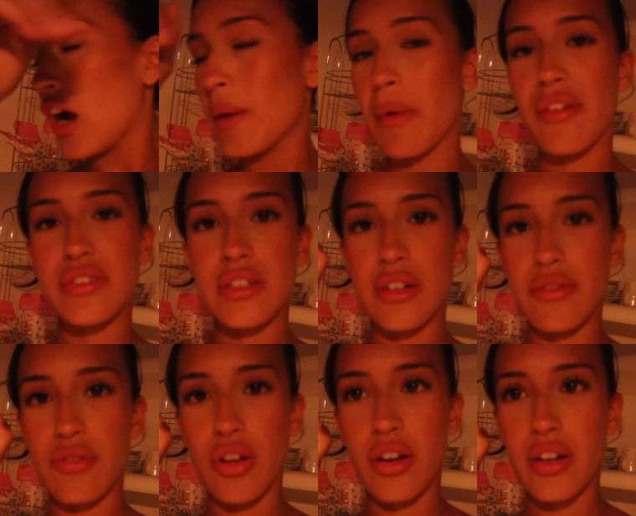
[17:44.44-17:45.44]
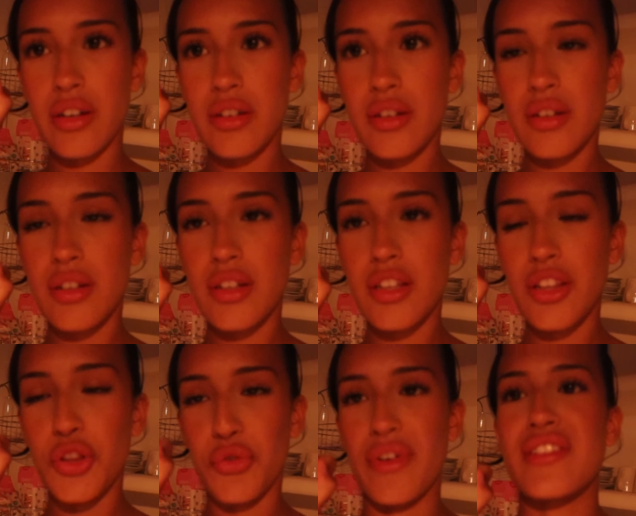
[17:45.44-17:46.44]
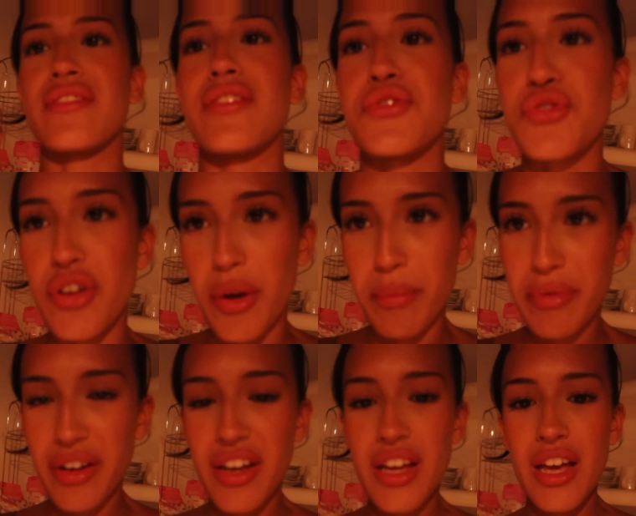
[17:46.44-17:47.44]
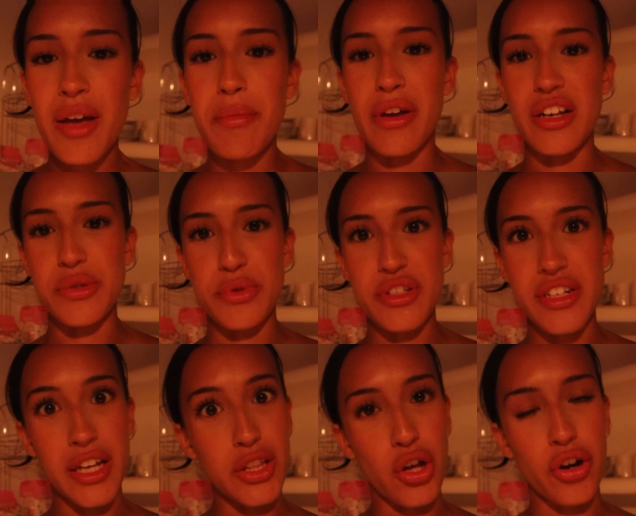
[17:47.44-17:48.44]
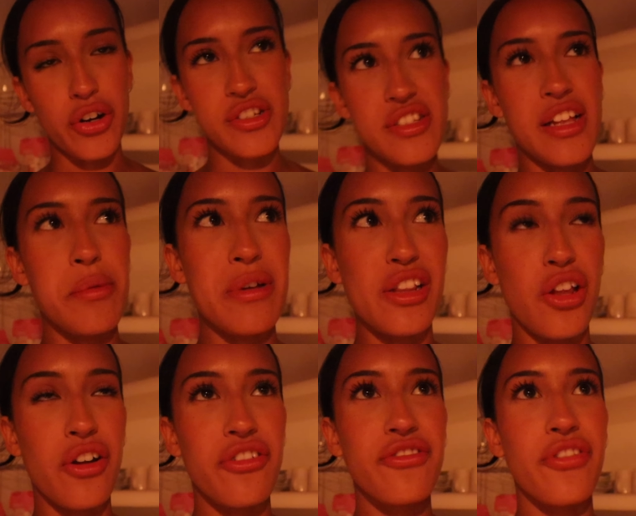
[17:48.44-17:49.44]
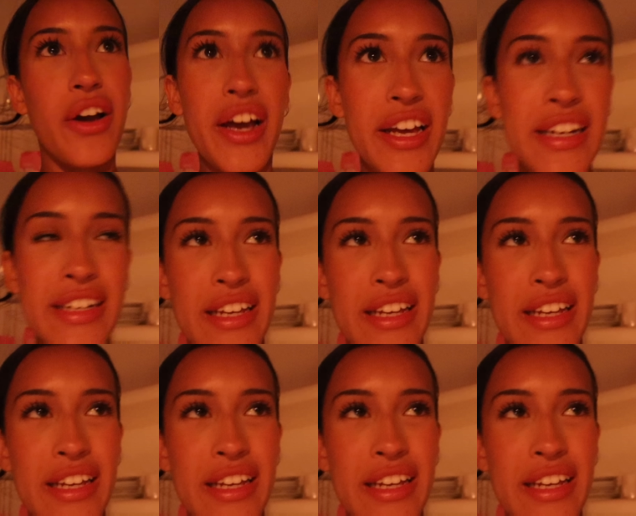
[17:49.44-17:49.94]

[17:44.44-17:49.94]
I'm obviously gonna vlog the rest of this trip because we're staying longer, so that'll be a lot of fun.